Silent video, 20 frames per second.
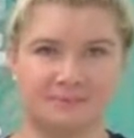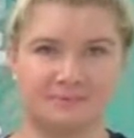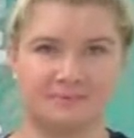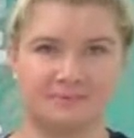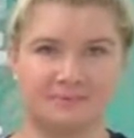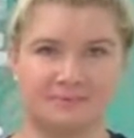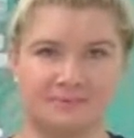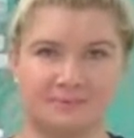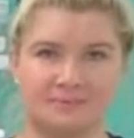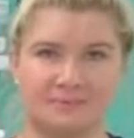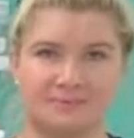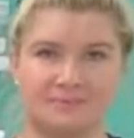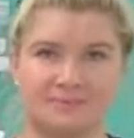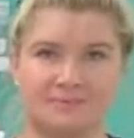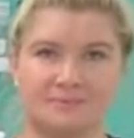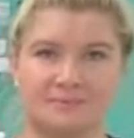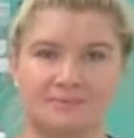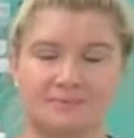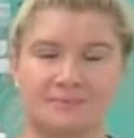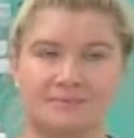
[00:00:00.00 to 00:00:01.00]

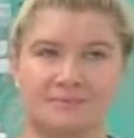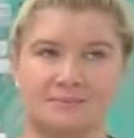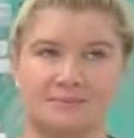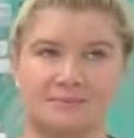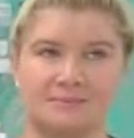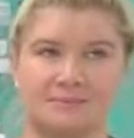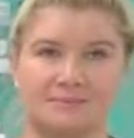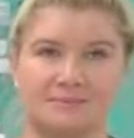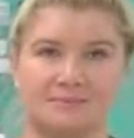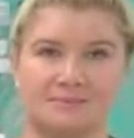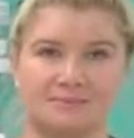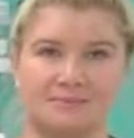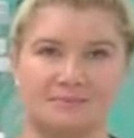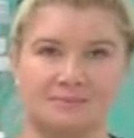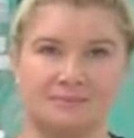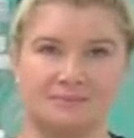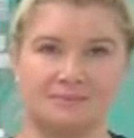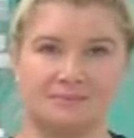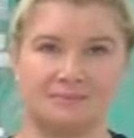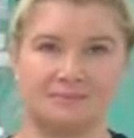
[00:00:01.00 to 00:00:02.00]

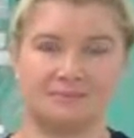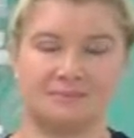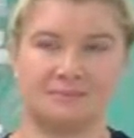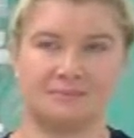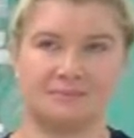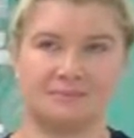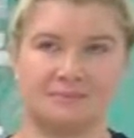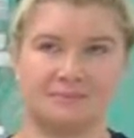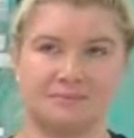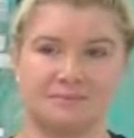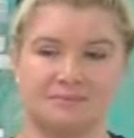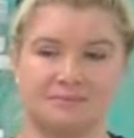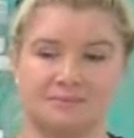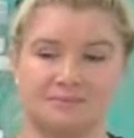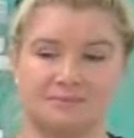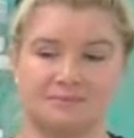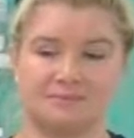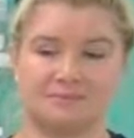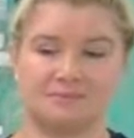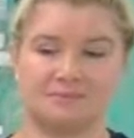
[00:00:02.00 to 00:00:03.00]

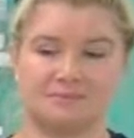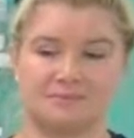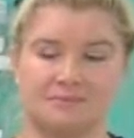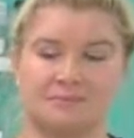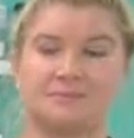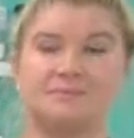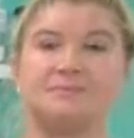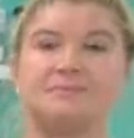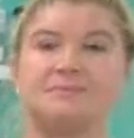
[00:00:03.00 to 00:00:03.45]
No words are spoken by the person on screen.